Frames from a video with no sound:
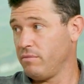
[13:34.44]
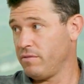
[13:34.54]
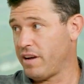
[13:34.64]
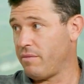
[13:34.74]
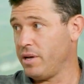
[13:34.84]

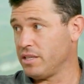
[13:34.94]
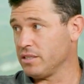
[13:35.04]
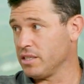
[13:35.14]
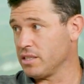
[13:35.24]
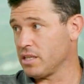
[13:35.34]
5 major
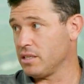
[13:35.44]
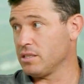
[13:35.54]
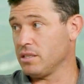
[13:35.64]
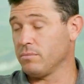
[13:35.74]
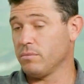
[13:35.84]
leaguers on the
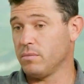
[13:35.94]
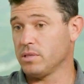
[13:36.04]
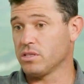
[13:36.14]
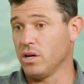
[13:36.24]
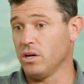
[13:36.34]
team.
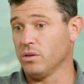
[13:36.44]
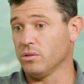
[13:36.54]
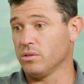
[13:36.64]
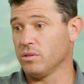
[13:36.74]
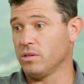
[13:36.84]
So,
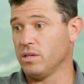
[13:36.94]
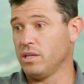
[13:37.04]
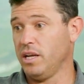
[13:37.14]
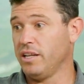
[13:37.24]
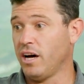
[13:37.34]

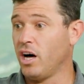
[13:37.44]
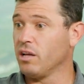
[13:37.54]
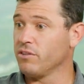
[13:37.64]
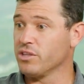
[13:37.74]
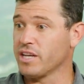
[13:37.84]
and all
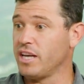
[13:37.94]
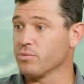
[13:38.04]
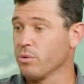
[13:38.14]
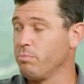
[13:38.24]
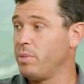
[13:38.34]
of those guys
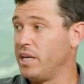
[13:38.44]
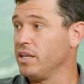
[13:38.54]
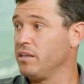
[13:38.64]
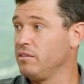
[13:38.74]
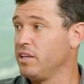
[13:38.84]
were
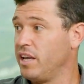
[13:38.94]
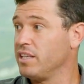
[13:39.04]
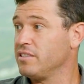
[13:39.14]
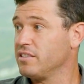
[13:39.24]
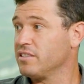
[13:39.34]
big
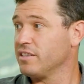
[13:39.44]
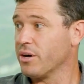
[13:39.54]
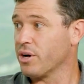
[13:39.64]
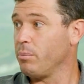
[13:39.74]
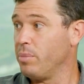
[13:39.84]
kids. They
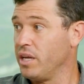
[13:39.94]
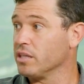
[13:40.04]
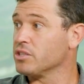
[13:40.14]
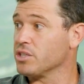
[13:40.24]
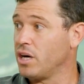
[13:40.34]
were all big
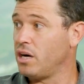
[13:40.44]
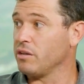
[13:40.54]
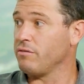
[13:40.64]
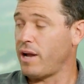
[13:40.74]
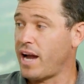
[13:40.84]
and strong
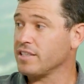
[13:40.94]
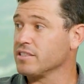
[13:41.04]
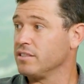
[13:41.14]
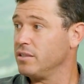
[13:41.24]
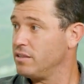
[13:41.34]
and fast,
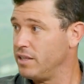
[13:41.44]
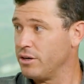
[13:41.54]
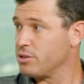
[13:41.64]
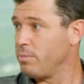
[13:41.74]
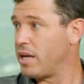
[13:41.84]
and they were
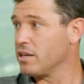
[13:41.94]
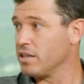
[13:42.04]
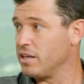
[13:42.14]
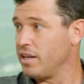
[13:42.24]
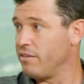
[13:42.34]
just better
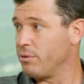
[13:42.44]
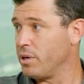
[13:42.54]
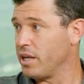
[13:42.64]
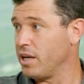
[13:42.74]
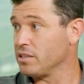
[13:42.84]
than
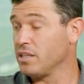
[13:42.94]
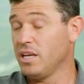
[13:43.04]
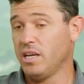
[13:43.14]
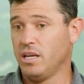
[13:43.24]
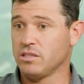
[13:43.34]
everybody else.
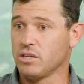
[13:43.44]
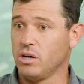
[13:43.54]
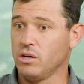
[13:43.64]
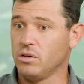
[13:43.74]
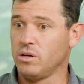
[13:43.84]
And
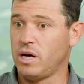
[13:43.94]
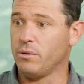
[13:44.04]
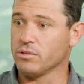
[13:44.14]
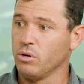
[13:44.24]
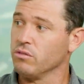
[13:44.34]
so I
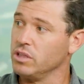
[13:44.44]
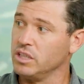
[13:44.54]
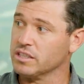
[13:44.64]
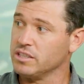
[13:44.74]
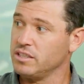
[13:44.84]
was
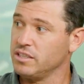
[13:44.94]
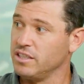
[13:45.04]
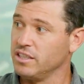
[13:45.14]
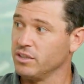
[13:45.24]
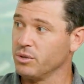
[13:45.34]
overlooked
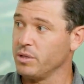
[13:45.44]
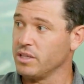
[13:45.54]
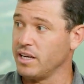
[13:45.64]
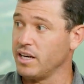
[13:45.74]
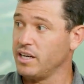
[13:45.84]
a little bit
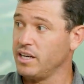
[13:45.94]
there.